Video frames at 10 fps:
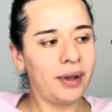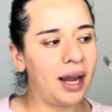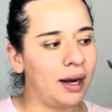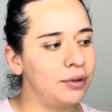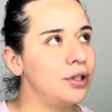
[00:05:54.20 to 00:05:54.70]

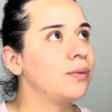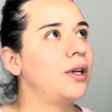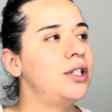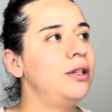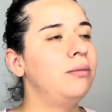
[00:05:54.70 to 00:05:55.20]
And I was just
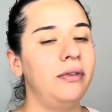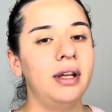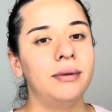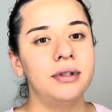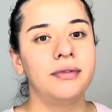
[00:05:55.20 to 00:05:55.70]
watching the movie and
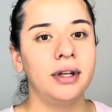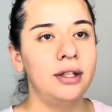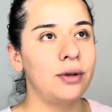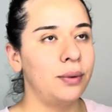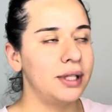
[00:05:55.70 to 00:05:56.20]
it was funny,
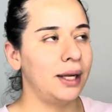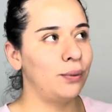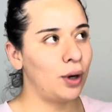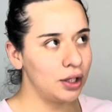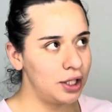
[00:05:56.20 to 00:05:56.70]
so I was like
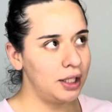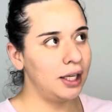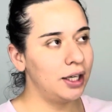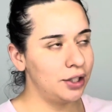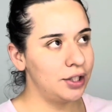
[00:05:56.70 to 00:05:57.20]
watching it
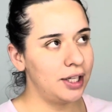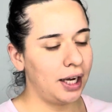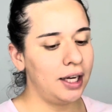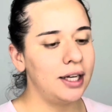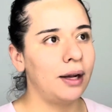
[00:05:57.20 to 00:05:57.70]

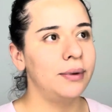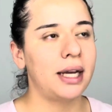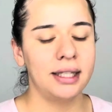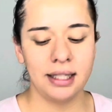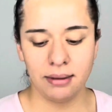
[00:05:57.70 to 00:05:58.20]
entertained, and I was,
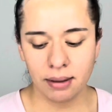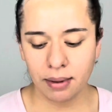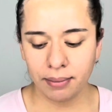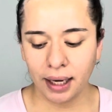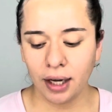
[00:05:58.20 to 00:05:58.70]
at the same time,
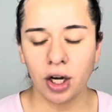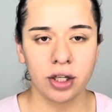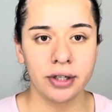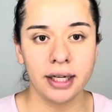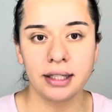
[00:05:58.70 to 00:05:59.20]
I'm buying
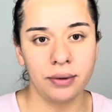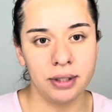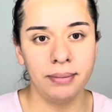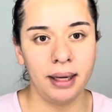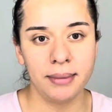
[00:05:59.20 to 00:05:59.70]
contracts. I
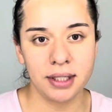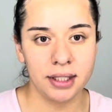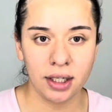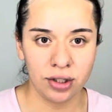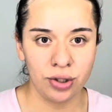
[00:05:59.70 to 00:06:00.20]
wasn't paying much
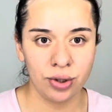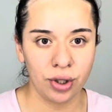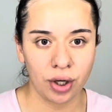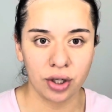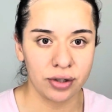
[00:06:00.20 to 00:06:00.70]
attention to the
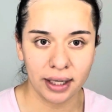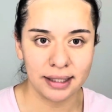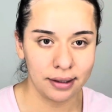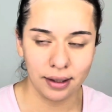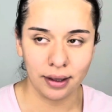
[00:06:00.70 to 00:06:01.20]

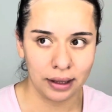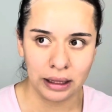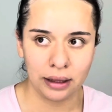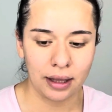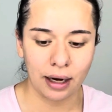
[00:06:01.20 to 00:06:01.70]
contracts
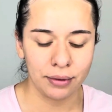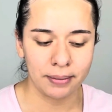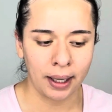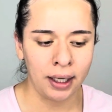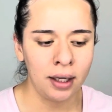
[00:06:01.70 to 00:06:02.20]
that I was
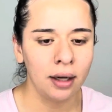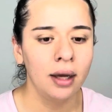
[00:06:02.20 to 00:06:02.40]
buying.